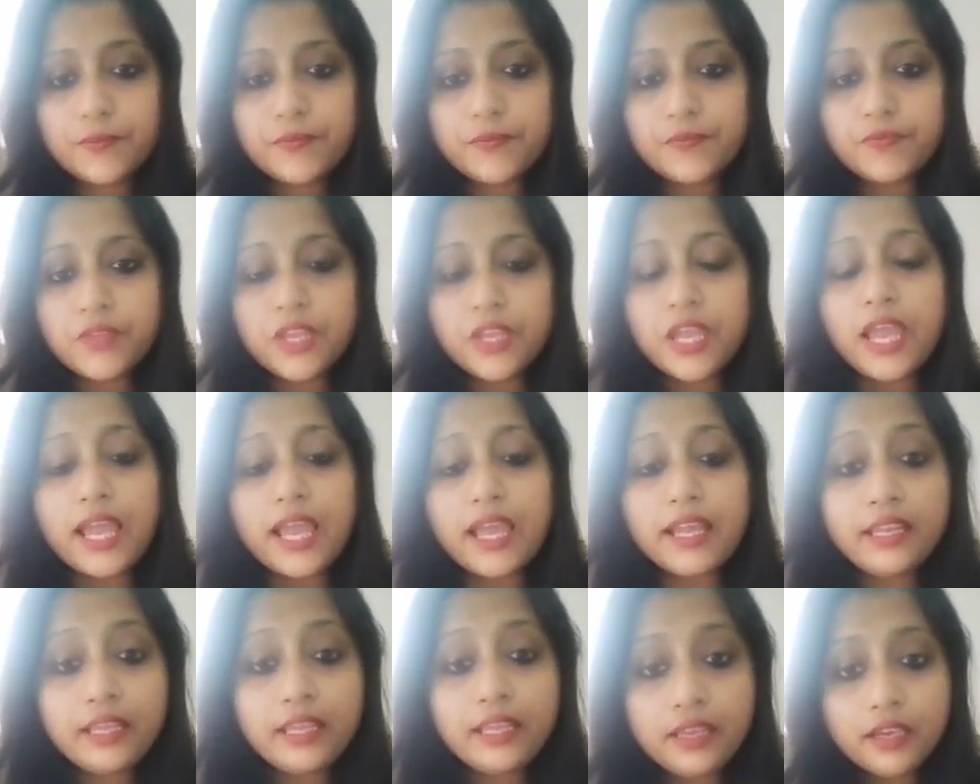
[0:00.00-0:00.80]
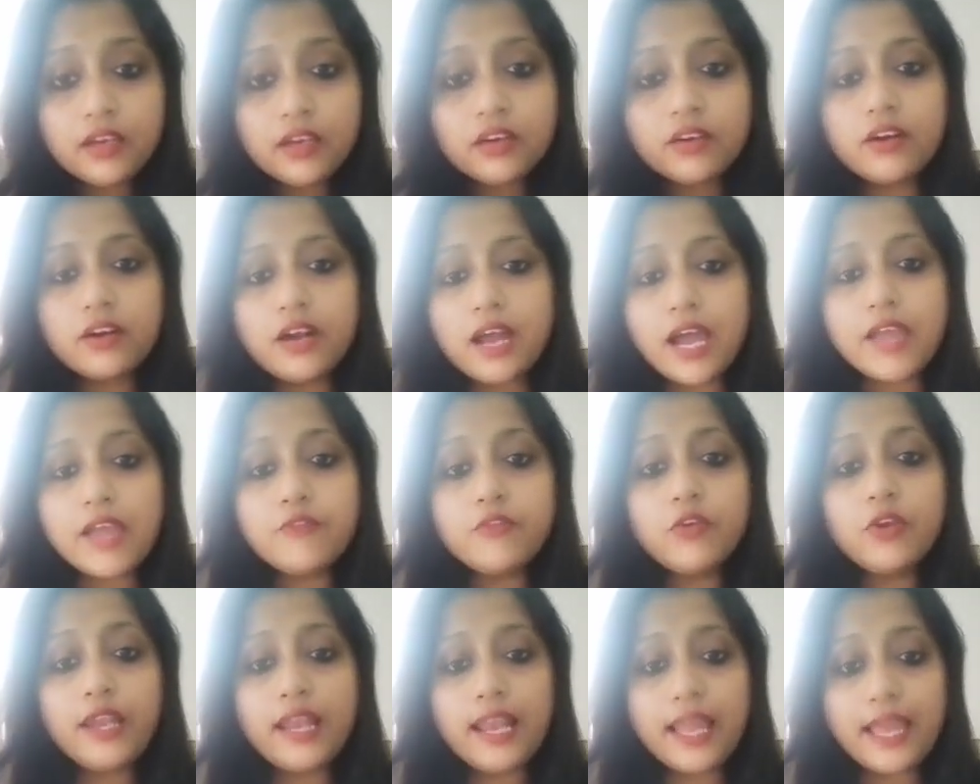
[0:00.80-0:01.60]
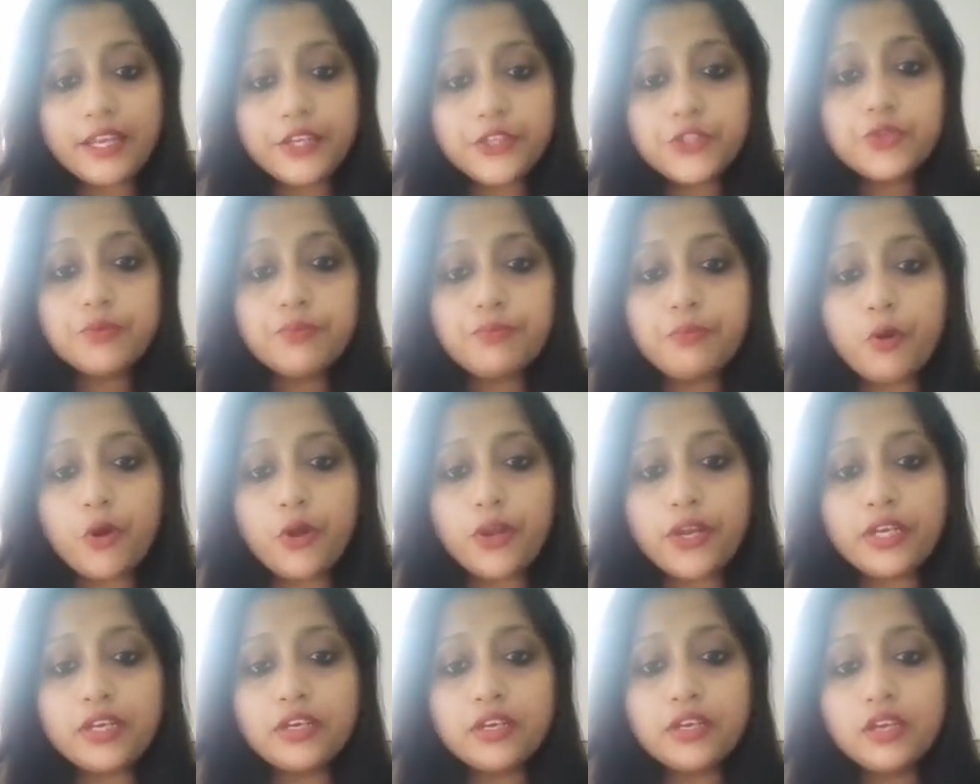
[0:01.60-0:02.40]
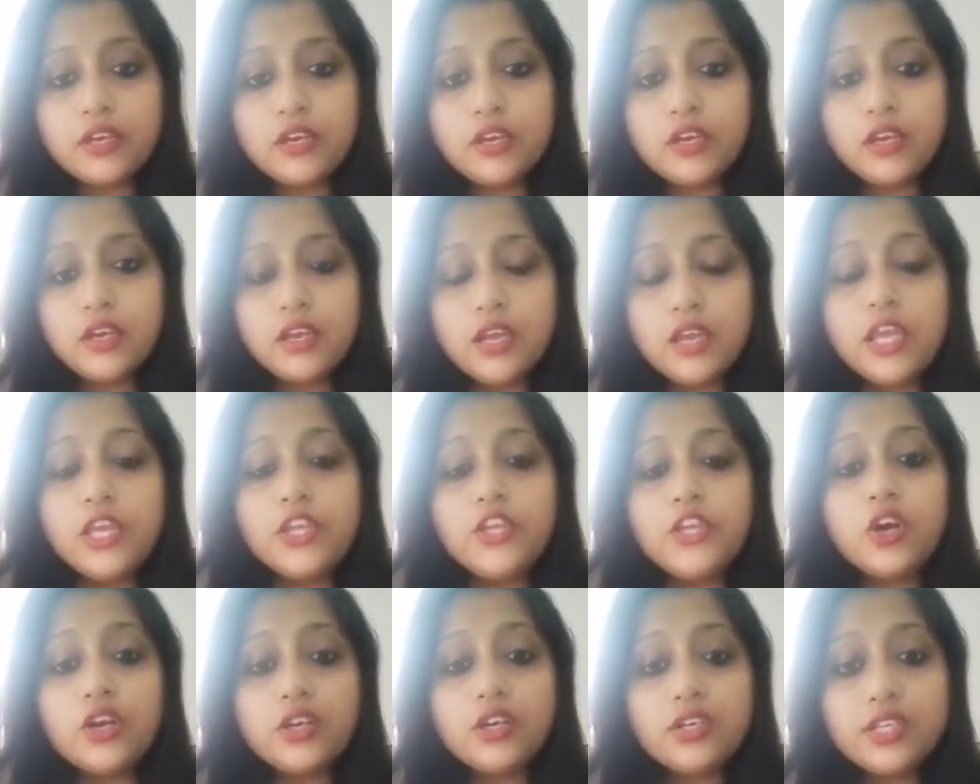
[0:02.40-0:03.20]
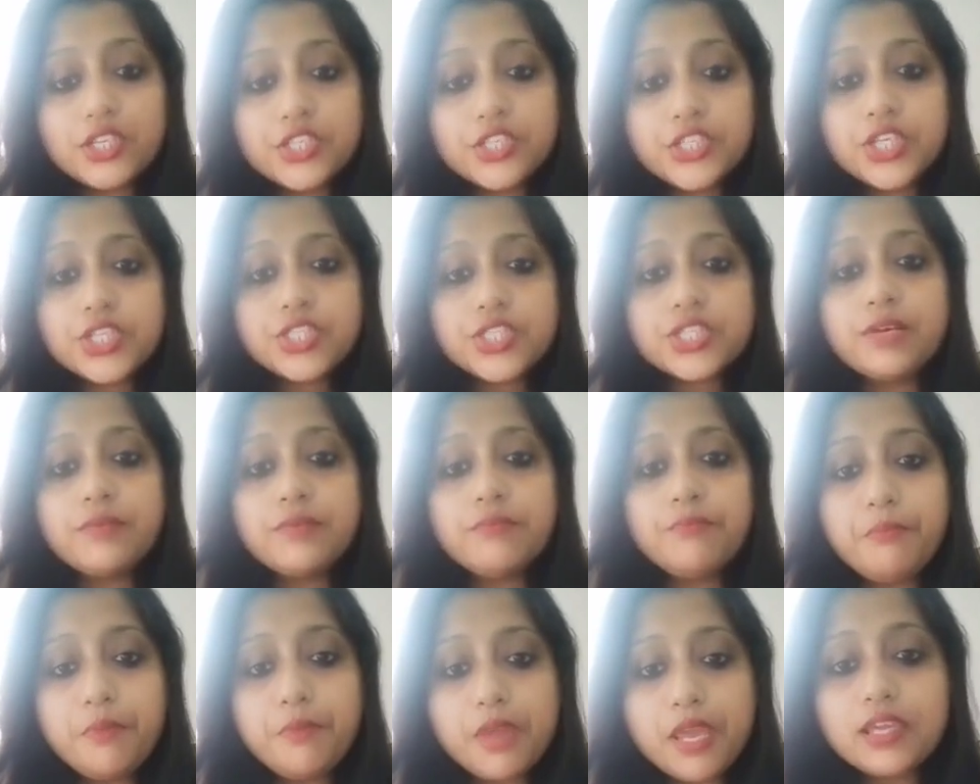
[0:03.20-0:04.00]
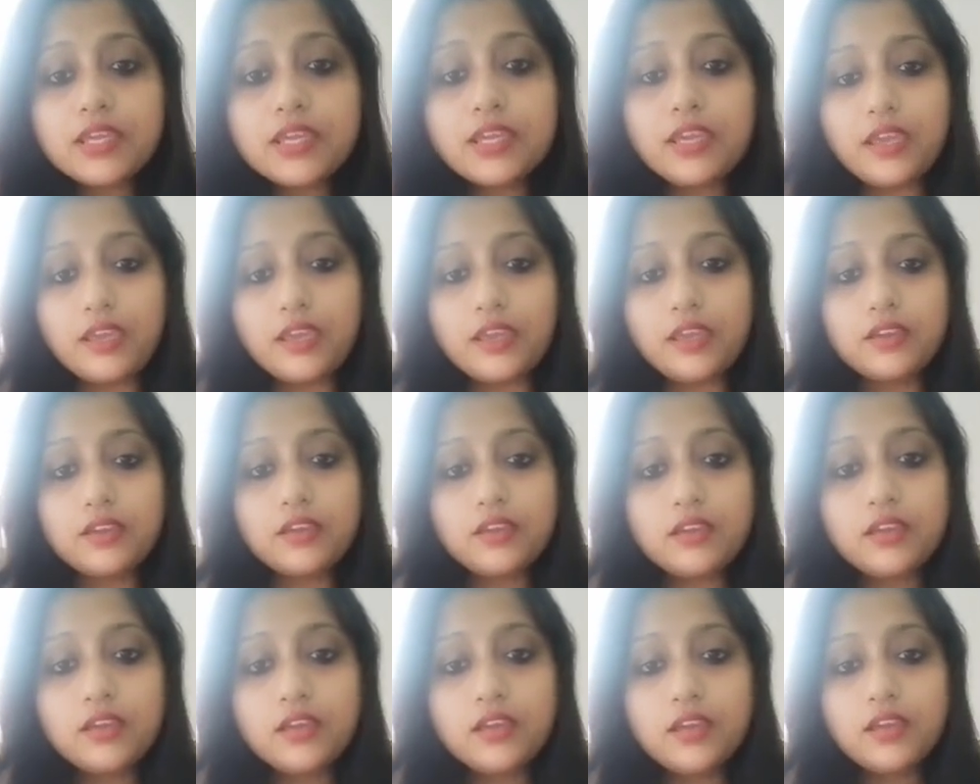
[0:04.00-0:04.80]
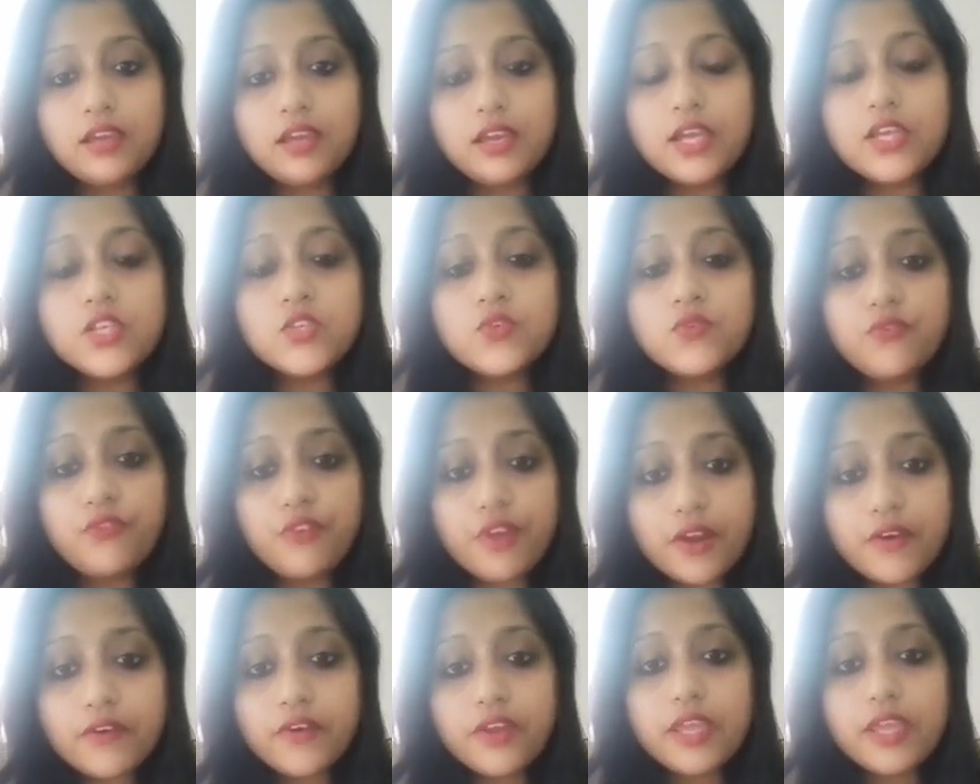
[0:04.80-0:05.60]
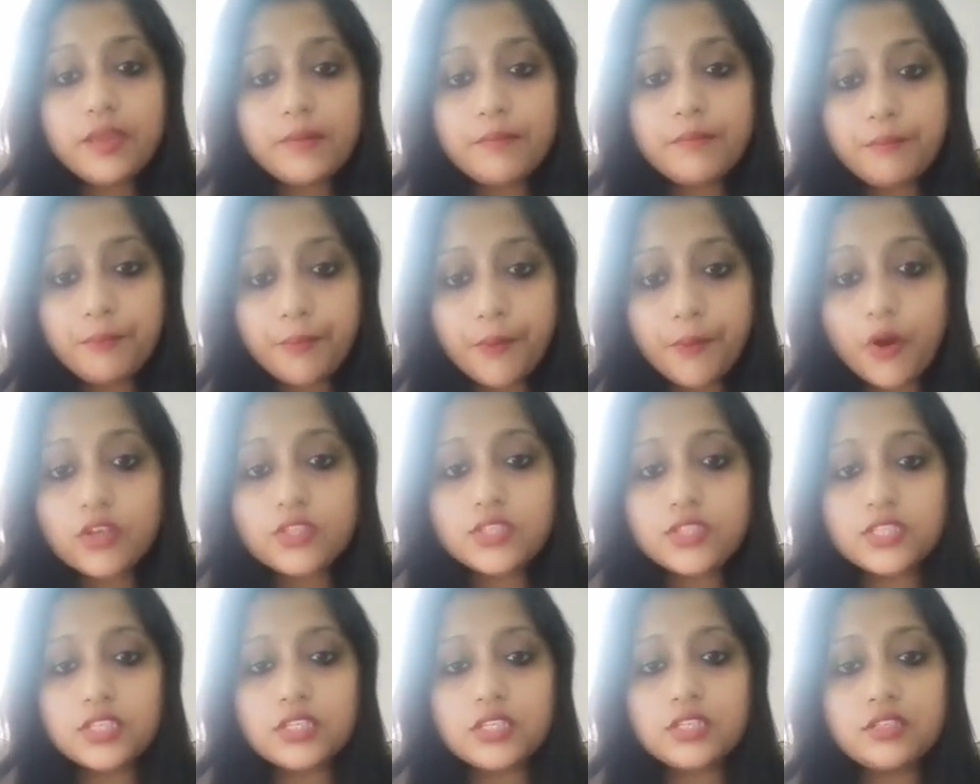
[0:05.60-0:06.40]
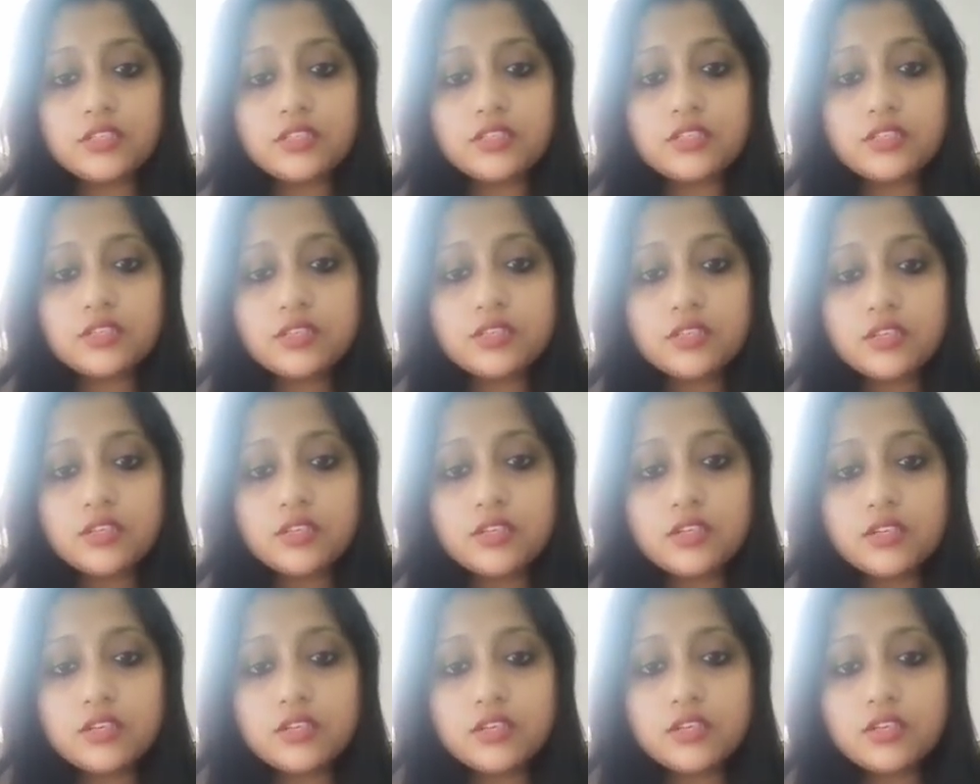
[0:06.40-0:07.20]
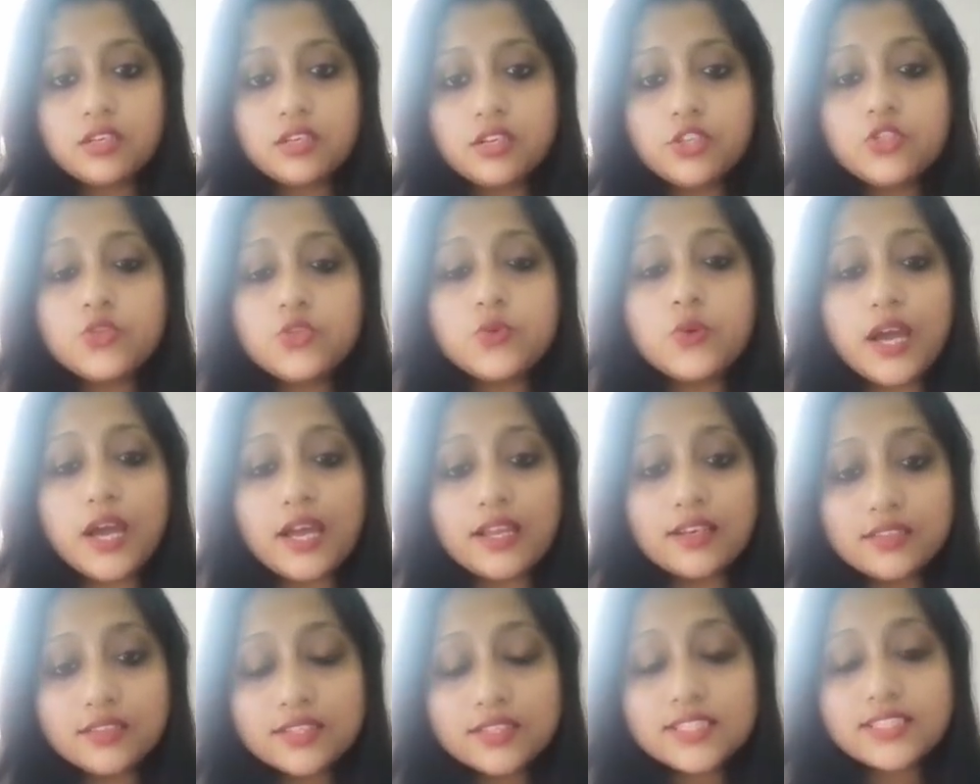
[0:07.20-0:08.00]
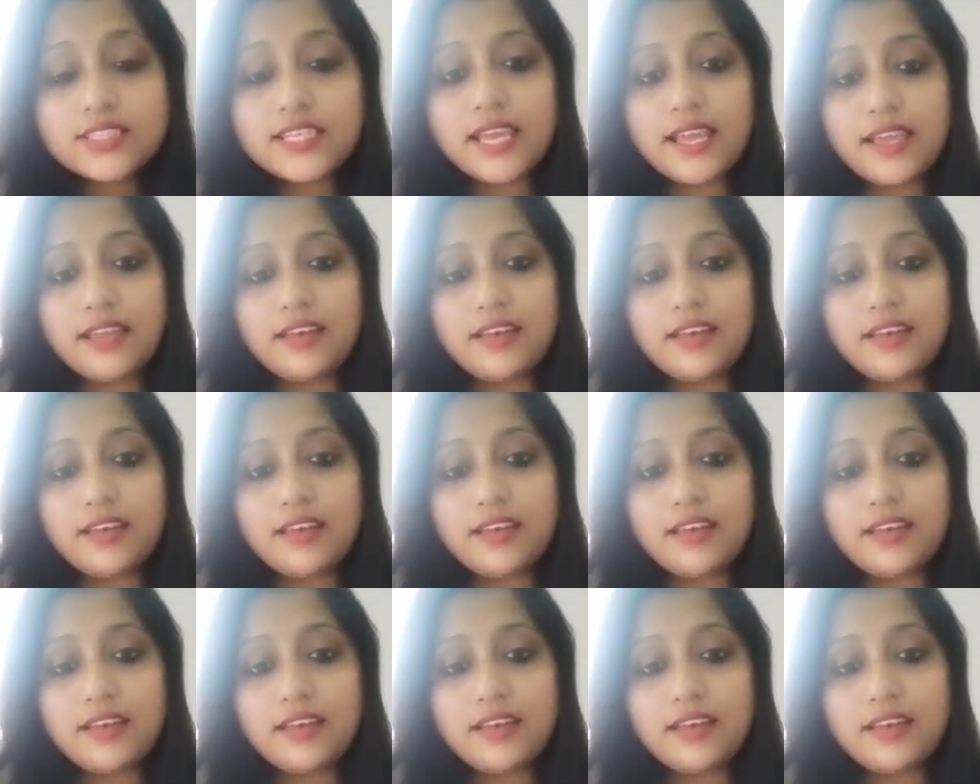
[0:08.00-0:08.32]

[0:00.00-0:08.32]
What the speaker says: And here I would like to point, your decision making is very important to understand